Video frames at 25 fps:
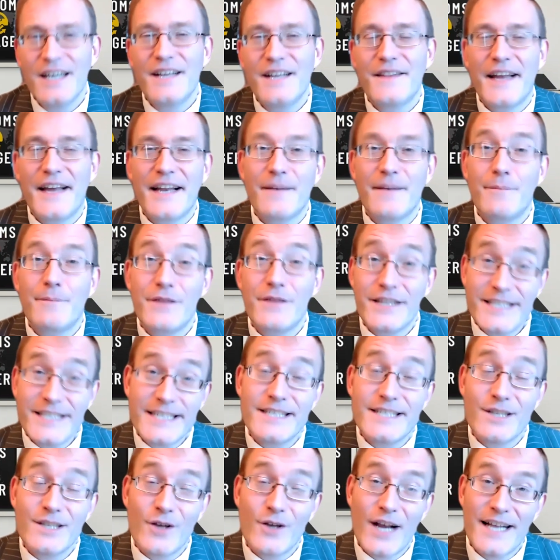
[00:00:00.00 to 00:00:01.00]
then
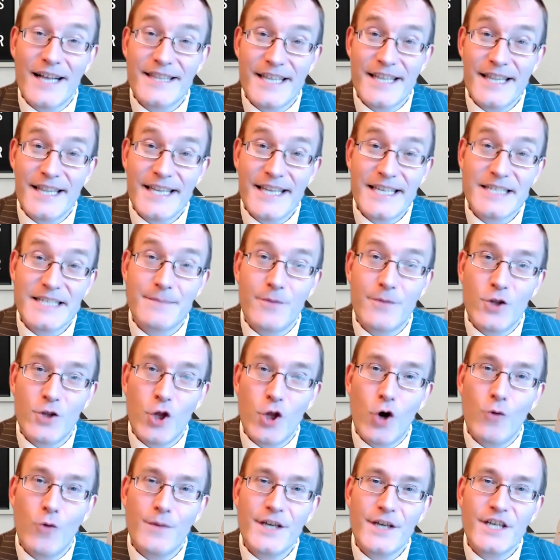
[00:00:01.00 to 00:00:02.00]
please look at the links
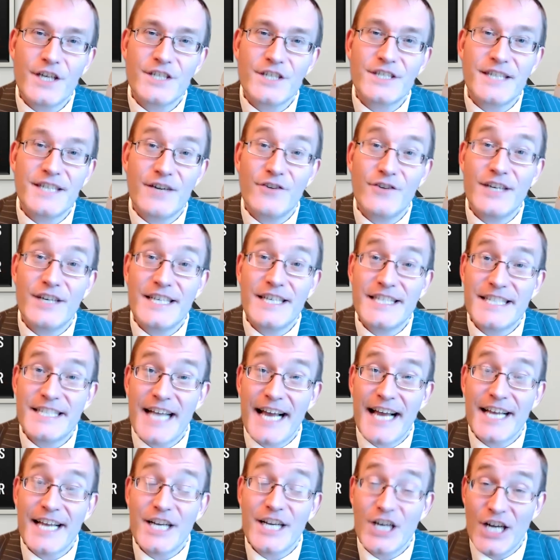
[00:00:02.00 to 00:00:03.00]
below because there is
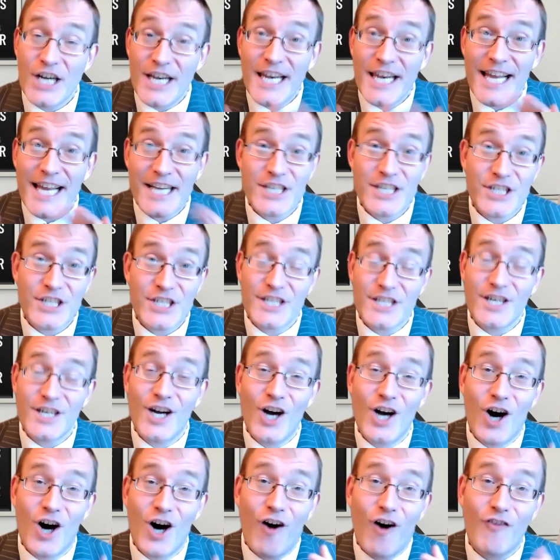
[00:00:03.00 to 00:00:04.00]
a collection
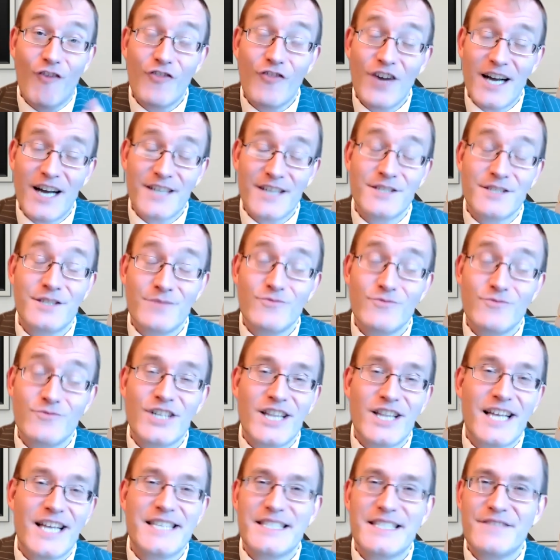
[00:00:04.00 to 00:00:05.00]
of customs
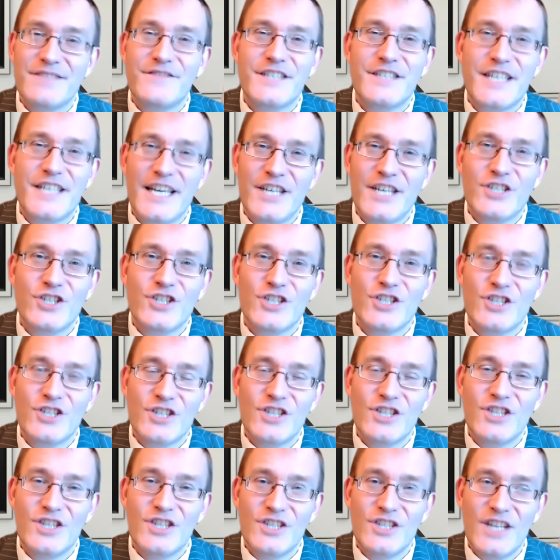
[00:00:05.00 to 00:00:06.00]

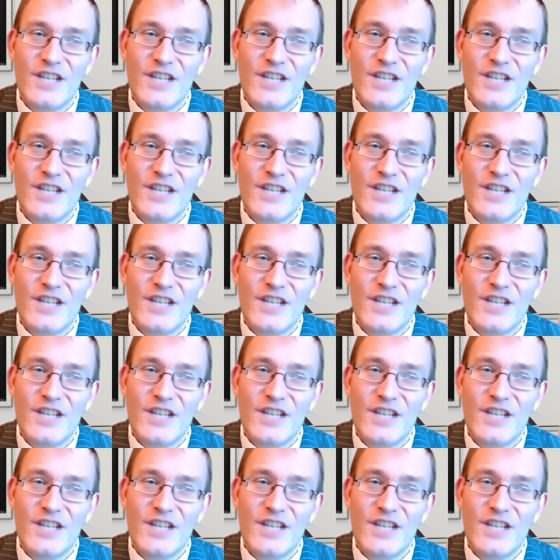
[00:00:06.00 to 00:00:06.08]
classification